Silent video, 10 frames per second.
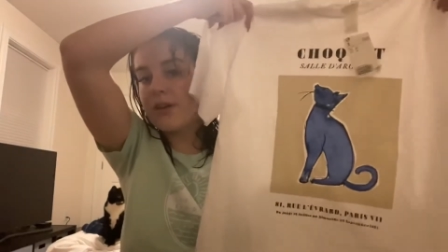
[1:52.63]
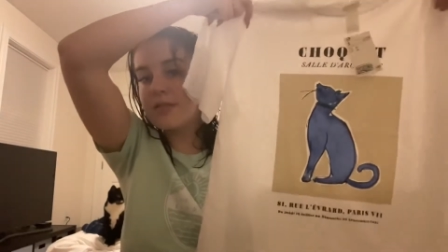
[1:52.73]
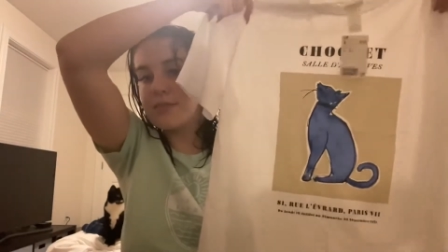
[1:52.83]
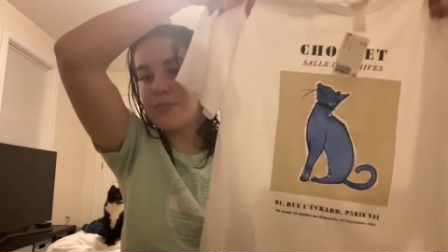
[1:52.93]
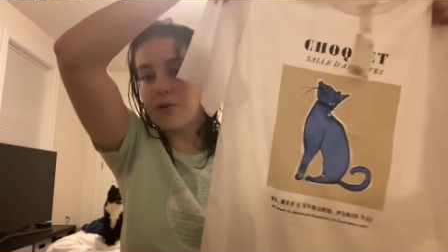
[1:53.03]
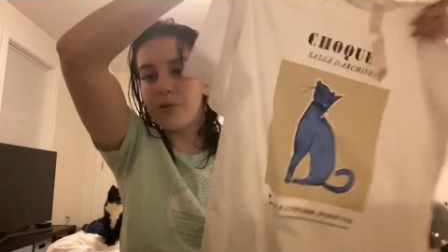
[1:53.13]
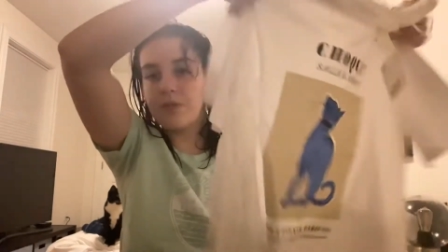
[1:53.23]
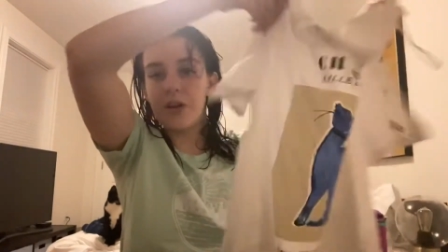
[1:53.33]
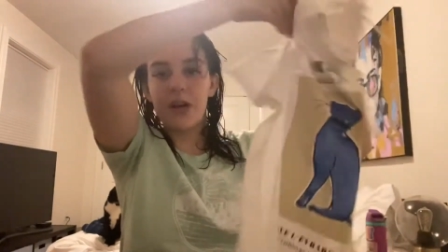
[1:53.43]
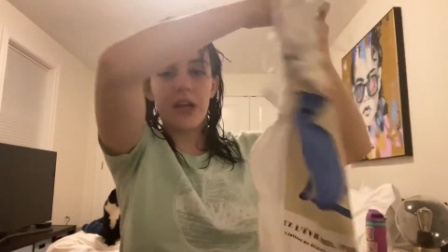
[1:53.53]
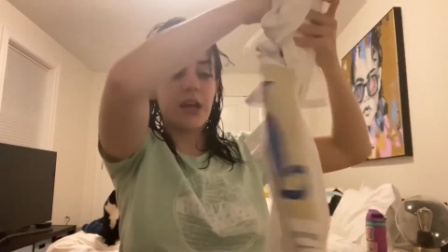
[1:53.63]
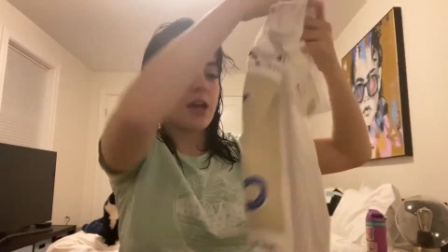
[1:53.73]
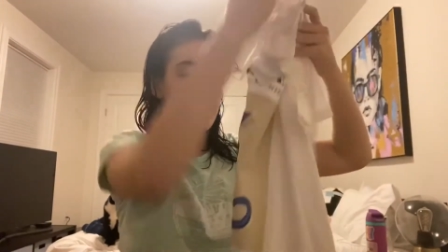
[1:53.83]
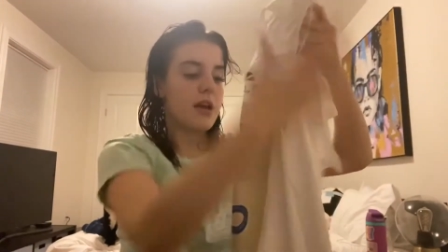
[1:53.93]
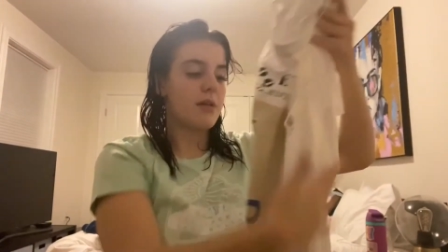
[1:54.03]
simple, very
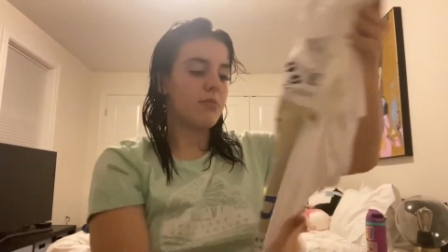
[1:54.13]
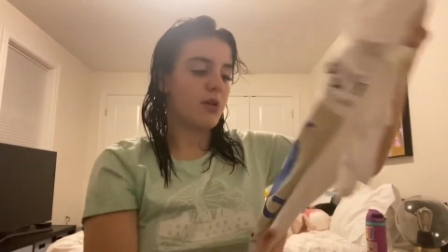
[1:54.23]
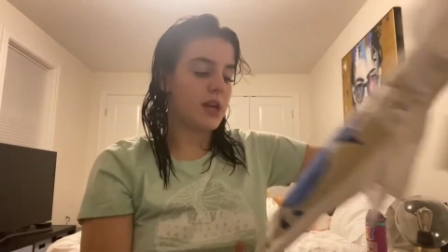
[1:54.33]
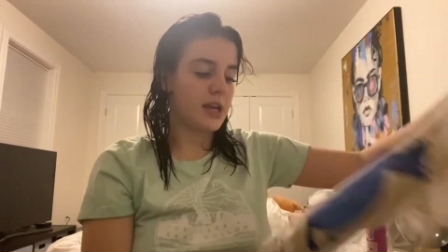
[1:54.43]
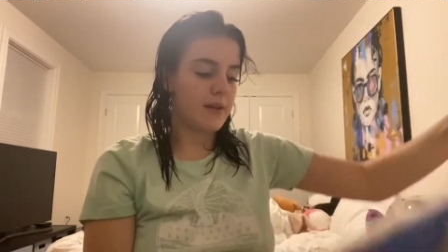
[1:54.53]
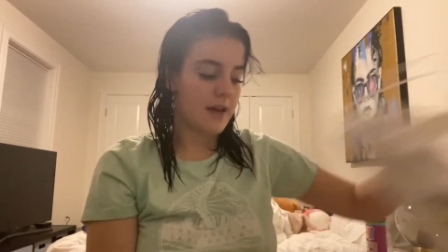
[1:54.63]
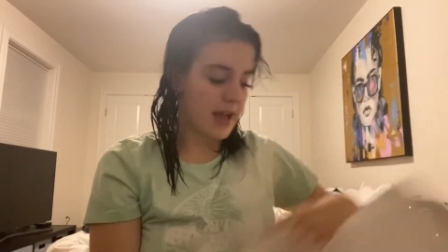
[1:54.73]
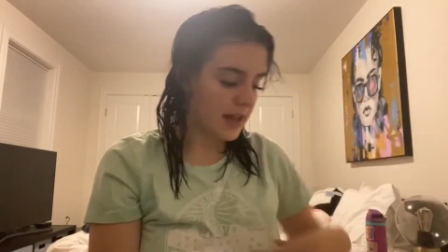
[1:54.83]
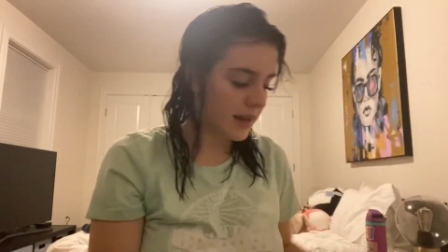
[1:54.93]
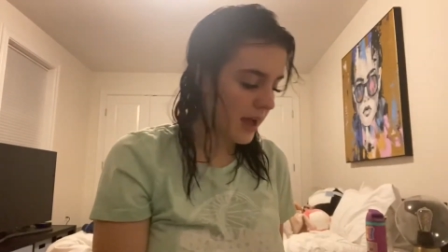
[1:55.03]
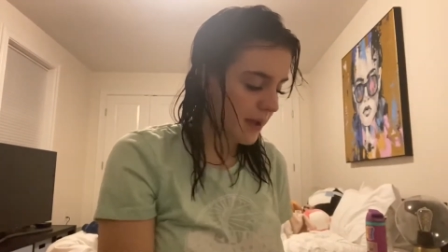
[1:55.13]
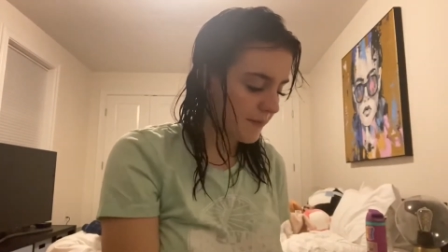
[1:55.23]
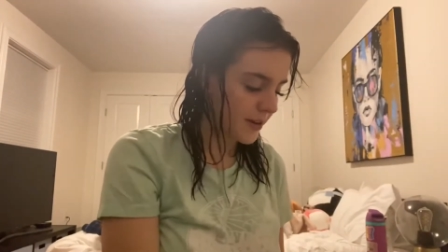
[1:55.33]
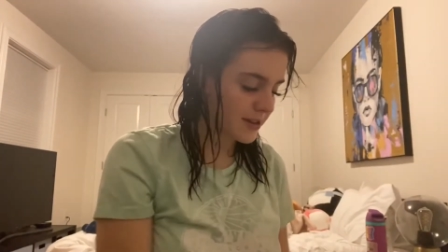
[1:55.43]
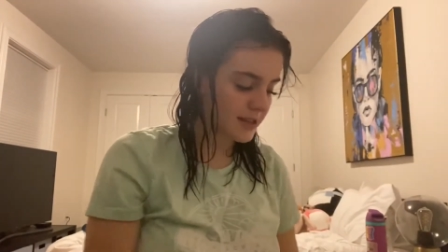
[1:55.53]
pretty, and I'm
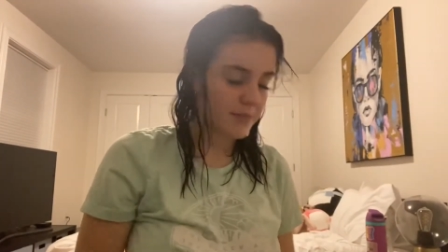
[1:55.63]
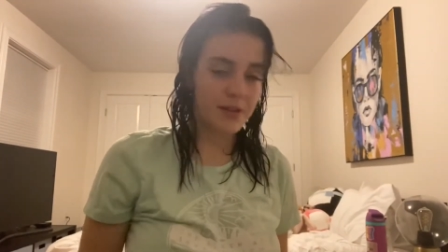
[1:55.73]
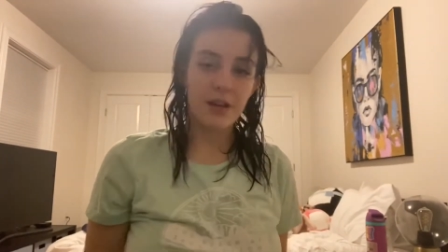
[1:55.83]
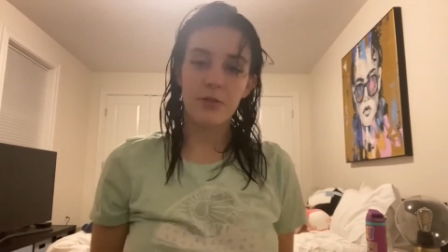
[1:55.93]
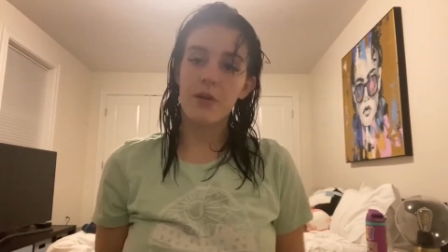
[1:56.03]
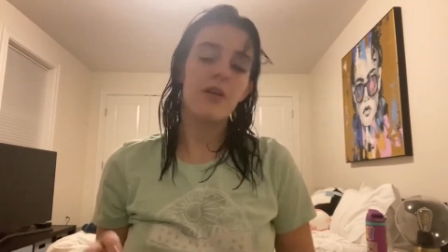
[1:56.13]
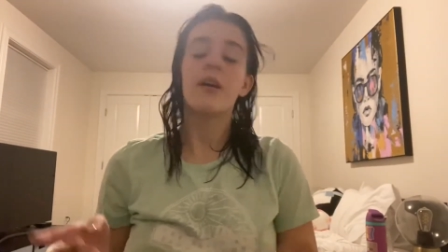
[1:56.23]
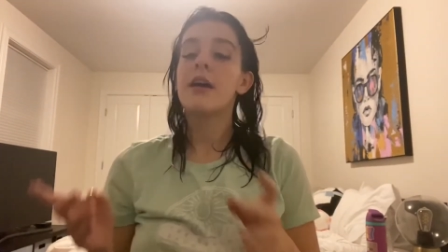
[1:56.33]
very excited about that as well.